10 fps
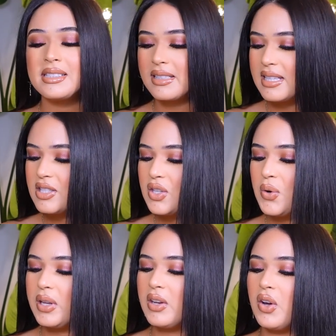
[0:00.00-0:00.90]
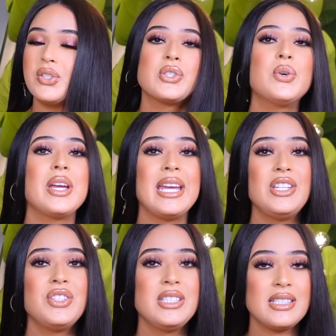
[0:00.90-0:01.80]
skin tone and also
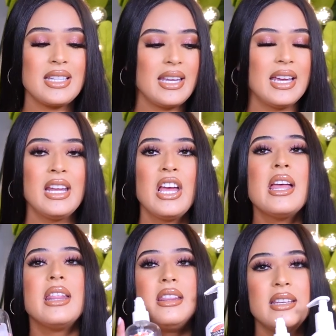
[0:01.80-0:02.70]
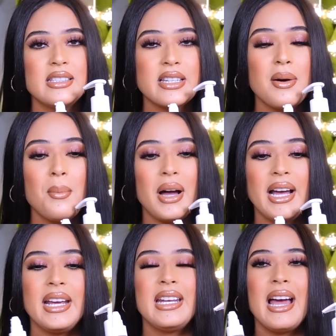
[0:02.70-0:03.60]
aging skin this
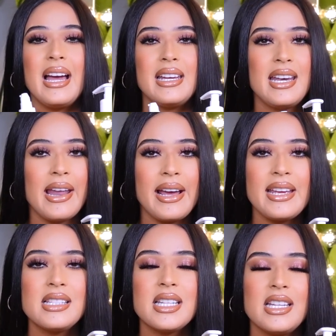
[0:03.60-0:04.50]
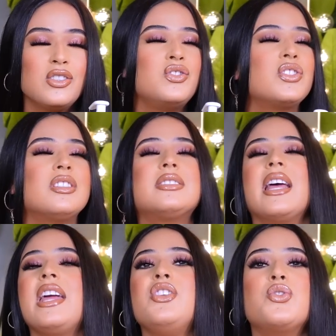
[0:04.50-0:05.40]
combined at night is just
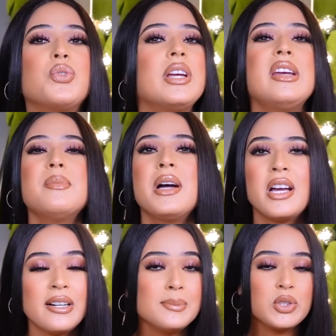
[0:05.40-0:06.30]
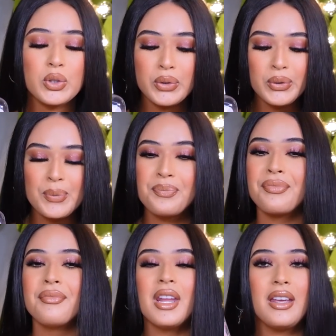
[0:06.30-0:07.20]
a dream come true
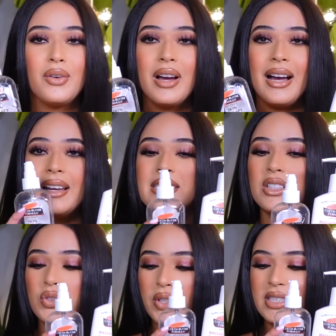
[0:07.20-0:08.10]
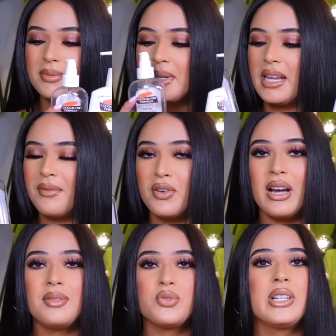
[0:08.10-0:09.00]
you guys trust me if you
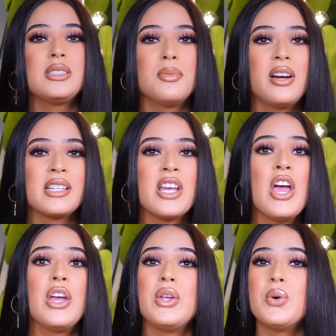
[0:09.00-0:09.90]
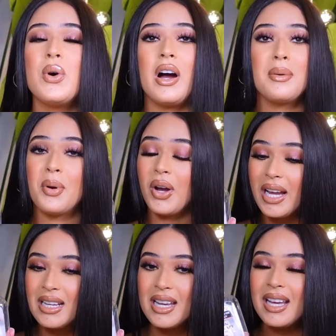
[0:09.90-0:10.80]
have stretch marks you are
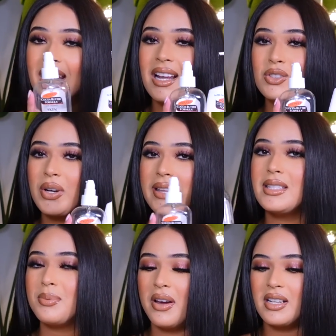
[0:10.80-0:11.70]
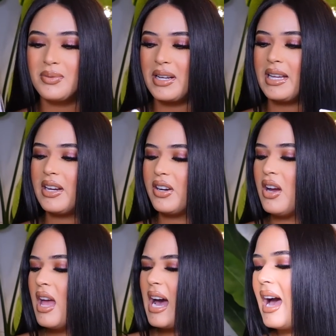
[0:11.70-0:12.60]
pregnant try this product right here
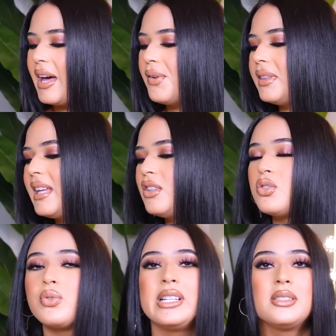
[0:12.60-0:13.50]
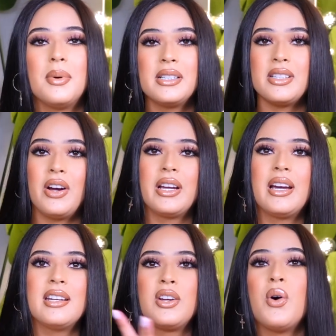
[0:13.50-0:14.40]
i don't think stretch marks are
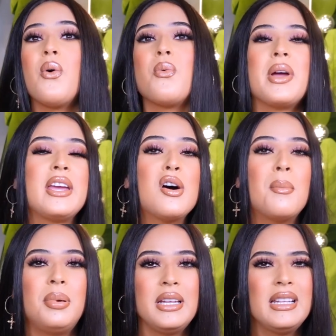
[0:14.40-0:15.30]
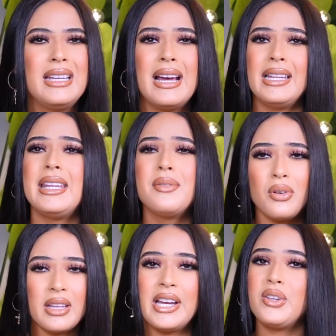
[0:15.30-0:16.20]
gonna go away completely i think
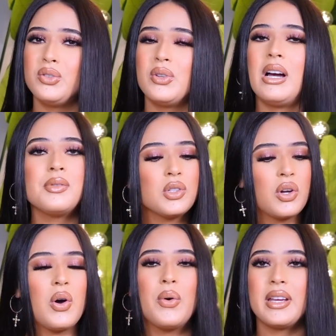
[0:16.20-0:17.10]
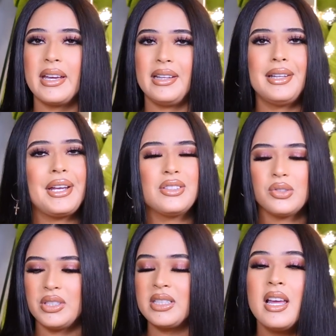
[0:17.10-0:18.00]
for that you do have to go and get
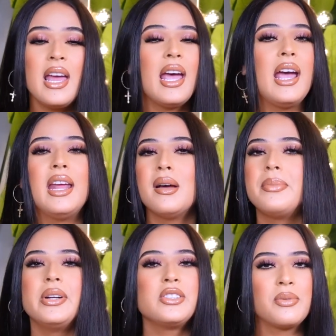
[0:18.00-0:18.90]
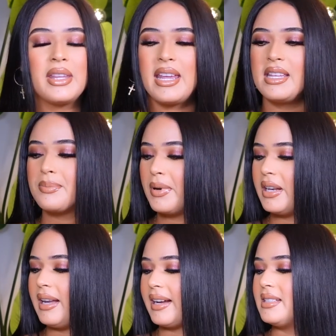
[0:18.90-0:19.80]
lasers and a bunch of things but
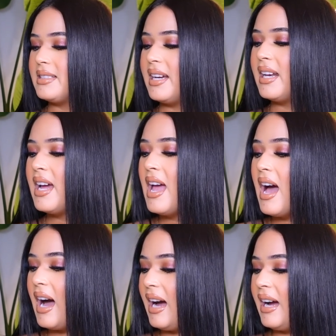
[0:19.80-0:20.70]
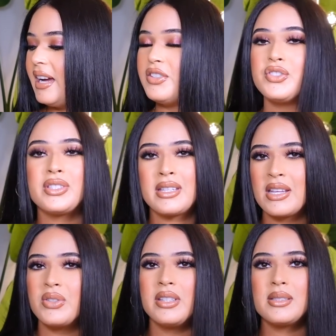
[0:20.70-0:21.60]
like I said I just stick
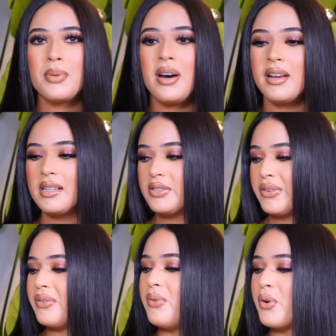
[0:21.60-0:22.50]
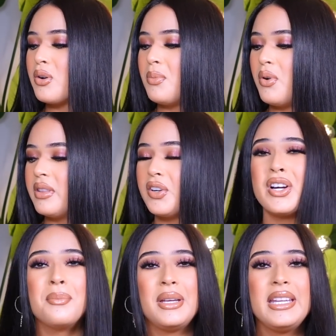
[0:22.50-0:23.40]
to these products. They're affordable, they're
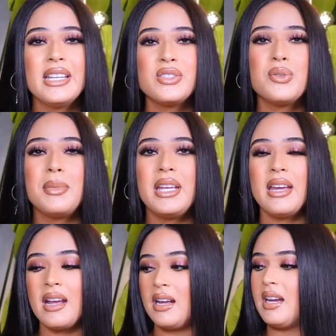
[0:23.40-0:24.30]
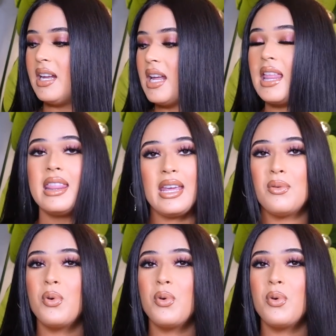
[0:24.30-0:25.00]
convenient to me, and they